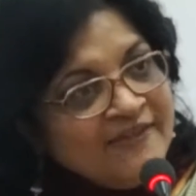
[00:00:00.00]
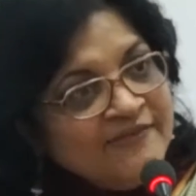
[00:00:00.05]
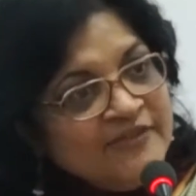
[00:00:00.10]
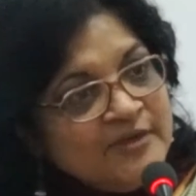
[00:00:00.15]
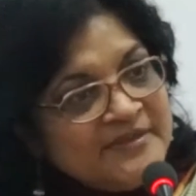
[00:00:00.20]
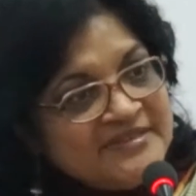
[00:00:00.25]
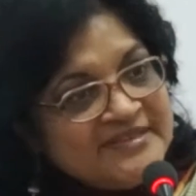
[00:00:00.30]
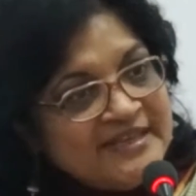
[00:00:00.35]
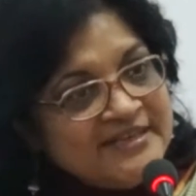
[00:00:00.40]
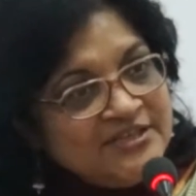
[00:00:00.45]

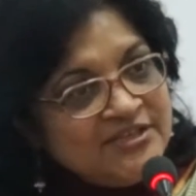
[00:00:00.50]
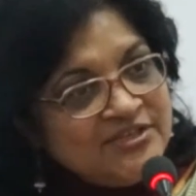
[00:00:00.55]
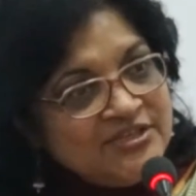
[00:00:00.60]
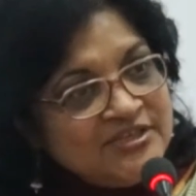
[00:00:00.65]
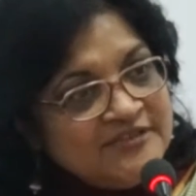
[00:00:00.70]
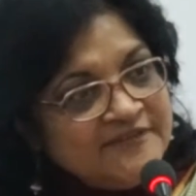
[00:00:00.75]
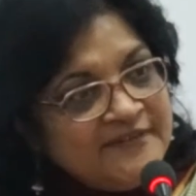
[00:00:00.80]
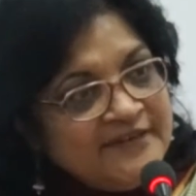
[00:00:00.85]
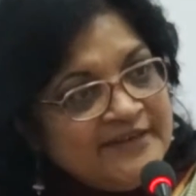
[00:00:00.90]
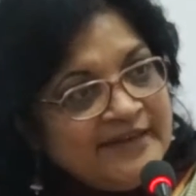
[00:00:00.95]
Once you have
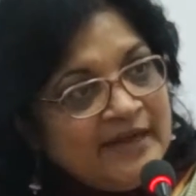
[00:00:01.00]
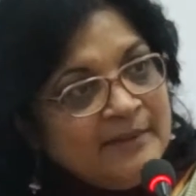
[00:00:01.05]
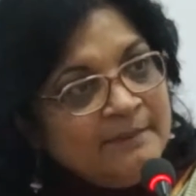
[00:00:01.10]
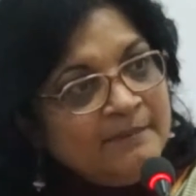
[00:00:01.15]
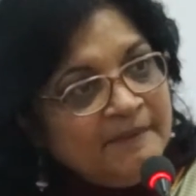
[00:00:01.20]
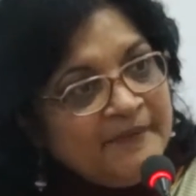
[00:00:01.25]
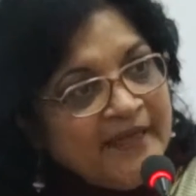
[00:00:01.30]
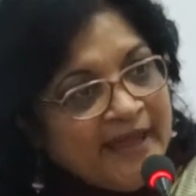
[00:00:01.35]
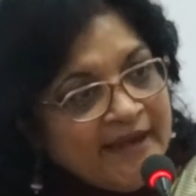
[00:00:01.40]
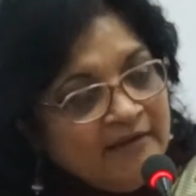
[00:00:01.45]
the
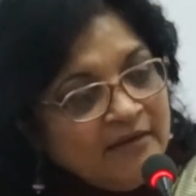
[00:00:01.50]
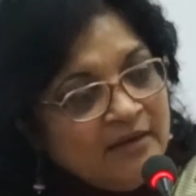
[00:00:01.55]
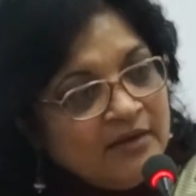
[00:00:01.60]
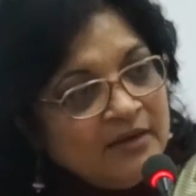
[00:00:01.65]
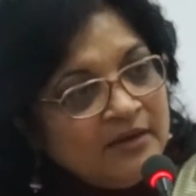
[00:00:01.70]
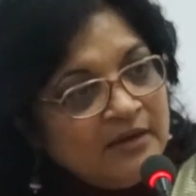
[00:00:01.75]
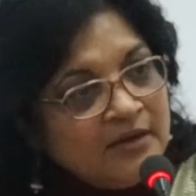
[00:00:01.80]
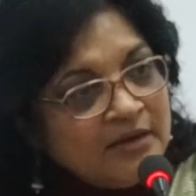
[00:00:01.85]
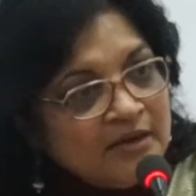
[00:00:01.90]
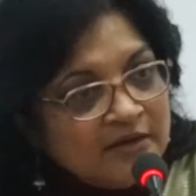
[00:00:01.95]
percentages filled
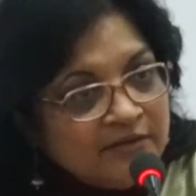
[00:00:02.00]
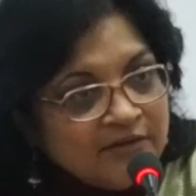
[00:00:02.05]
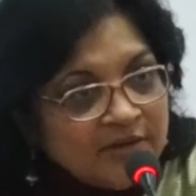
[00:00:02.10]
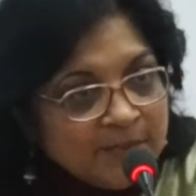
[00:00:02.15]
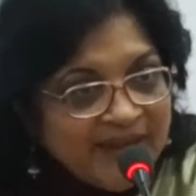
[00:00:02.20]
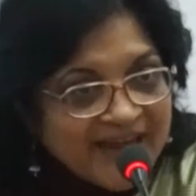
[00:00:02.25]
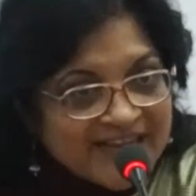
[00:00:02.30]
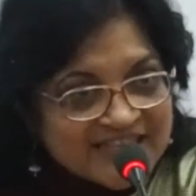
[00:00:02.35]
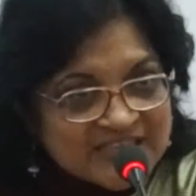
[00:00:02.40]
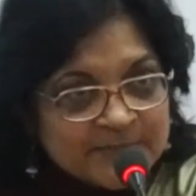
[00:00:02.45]
up,
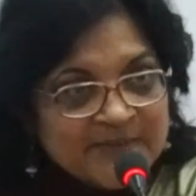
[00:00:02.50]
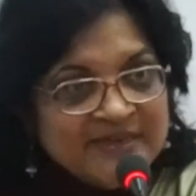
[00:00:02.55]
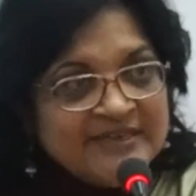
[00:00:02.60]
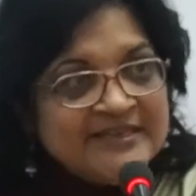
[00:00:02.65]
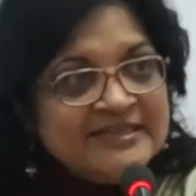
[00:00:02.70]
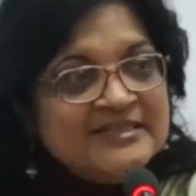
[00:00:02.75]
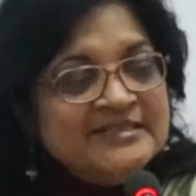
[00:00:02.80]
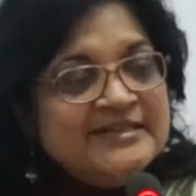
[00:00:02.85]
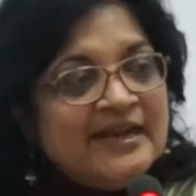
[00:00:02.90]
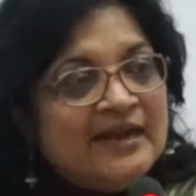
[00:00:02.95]
then
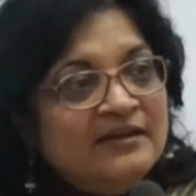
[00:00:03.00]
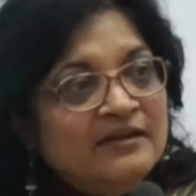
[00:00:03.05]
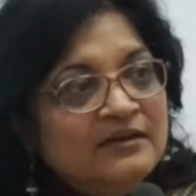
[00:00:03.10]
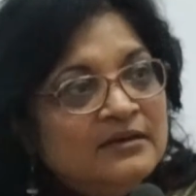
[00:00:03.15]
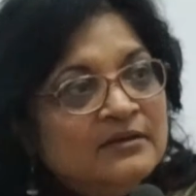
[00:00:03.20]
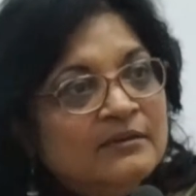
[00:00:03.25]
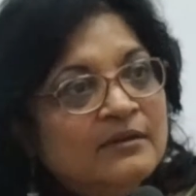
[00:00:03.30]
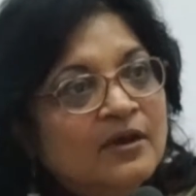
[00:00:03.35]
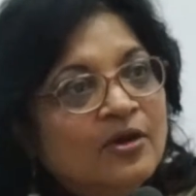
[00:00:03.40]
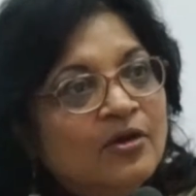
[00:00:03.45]

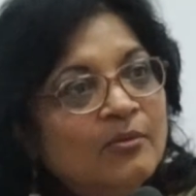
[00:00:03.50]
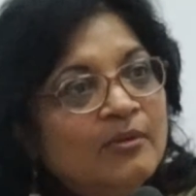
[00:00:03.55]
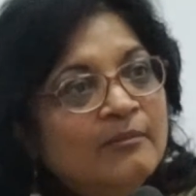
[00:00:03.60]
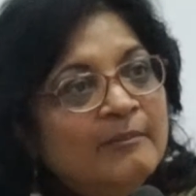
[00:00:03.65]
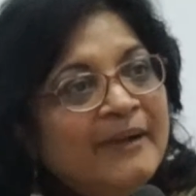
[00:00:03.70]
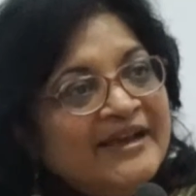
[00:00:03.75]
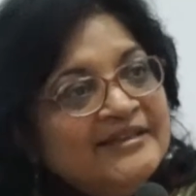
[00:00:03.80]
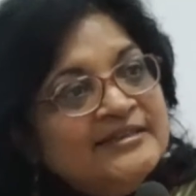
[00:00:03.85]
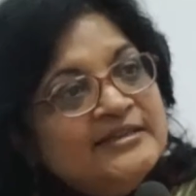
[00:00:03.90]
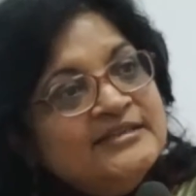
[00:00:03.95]
replacement is
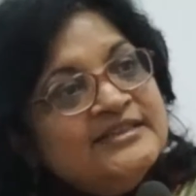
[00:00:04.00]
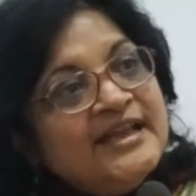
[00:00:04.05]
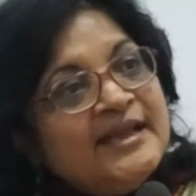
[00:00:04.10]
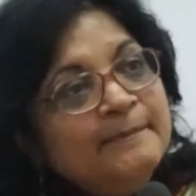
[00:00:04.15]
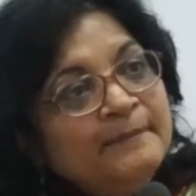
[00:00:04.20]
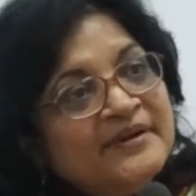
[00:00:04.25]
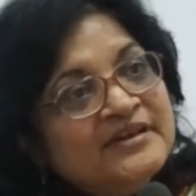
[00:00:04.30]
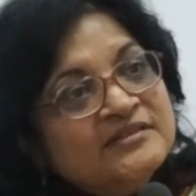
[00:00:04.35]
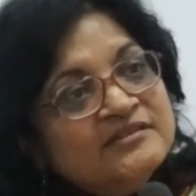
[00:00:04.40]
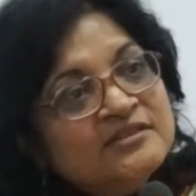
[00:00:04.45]
done
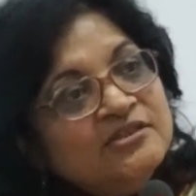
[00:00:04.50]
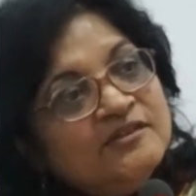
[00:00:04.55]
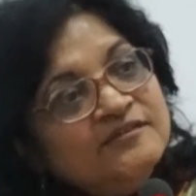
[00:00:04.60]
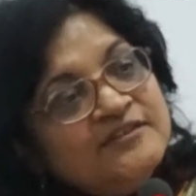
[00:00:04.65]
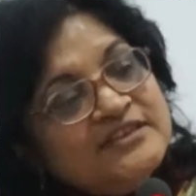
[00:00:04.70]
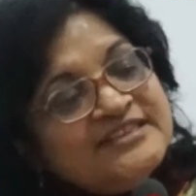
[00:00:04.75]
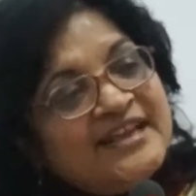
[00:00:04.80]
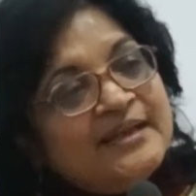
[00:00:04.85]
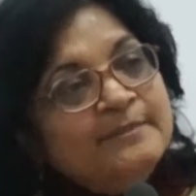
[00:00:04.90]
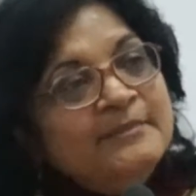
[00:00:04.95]
by the
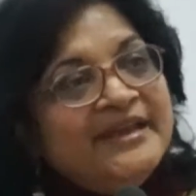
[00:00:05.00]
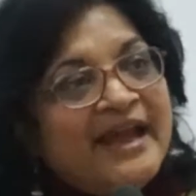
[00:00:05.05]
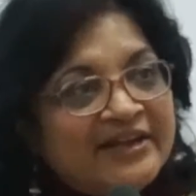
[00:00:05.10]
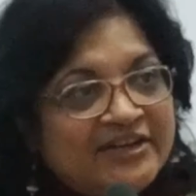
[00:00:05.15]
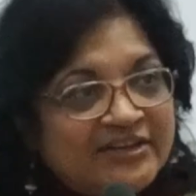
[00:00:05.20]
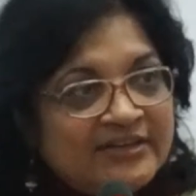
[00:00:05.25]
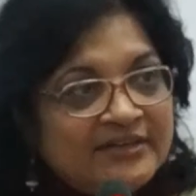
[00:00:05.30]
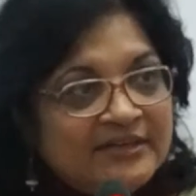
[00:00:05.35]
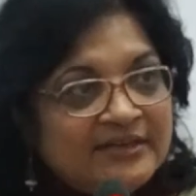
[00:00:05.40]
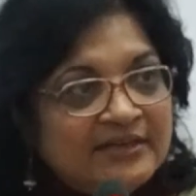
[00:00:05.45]
same person
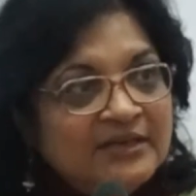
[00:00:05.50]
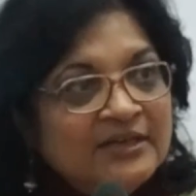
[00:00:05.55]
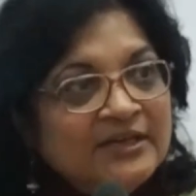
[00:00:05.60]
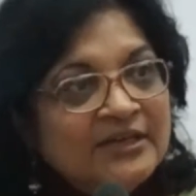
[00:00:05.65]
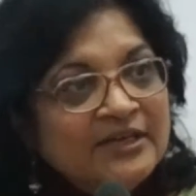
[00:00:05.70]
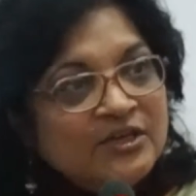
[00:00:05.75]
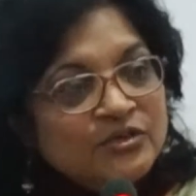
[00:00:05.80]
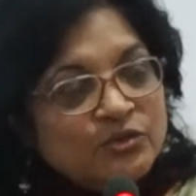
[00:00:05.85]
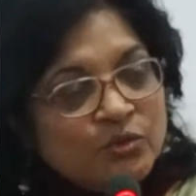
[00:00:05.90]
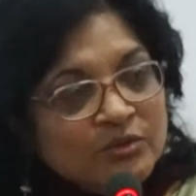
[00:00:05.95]
of the same
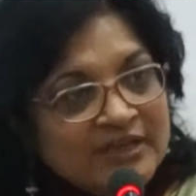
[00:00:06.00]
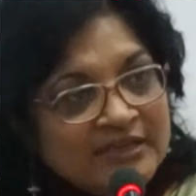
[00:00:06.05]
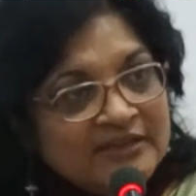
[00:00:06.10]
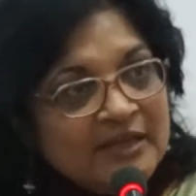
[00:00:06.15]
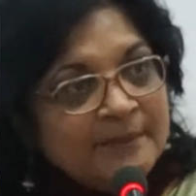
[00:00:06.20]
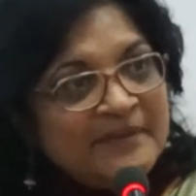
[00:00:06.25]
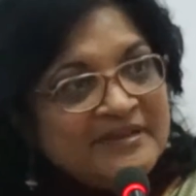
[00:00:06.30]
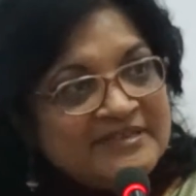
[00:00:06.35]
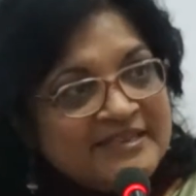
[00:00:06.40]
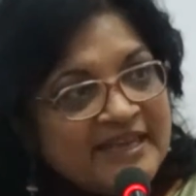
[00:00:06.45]
category,
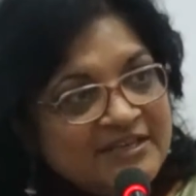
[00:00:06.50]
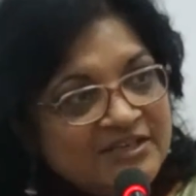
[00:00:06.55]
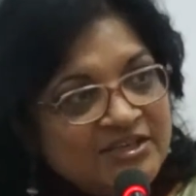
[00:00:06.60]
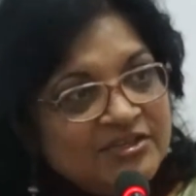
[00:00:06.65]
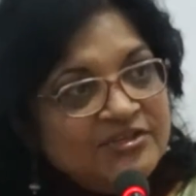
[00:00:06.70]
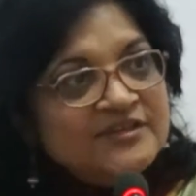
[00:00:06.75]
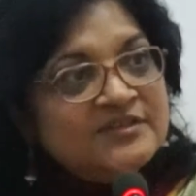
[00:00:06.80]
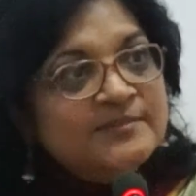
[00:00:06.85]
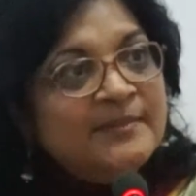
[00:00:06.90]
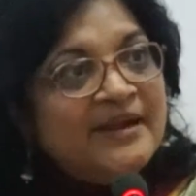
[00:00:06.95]
so that
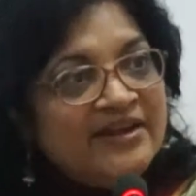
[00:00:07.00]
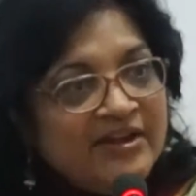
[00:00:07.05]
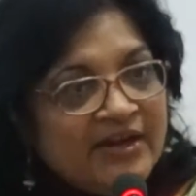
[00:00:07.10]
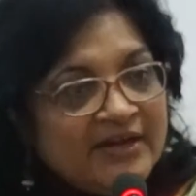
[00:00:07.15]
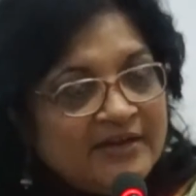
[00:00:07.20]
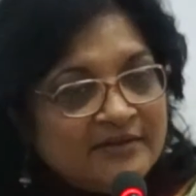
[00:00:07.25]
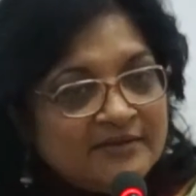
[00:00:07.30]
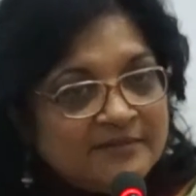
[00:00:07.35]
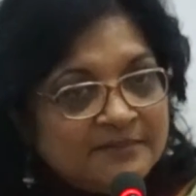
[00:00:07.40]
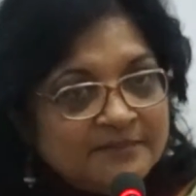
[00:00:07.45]
the
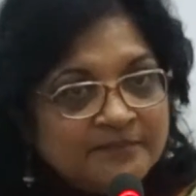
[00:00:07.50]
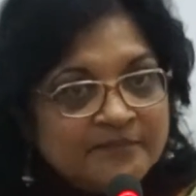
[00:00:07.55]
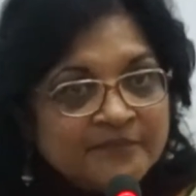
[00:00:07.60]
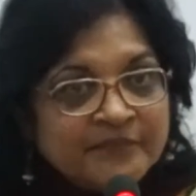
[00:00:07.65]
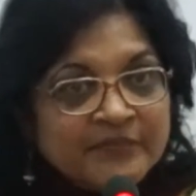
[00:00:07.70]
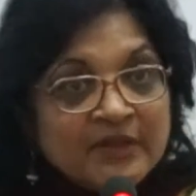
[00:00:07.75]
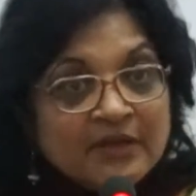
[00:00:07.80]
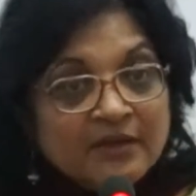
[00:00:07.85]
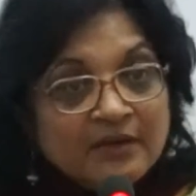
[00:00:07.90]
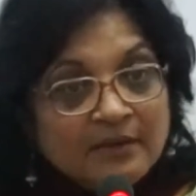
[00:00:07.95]
percentage is
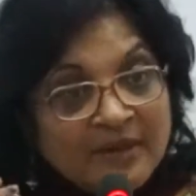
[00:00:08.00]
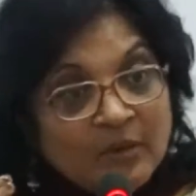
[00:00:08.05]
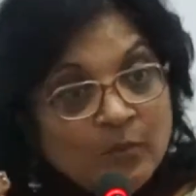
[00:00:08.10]
maintained.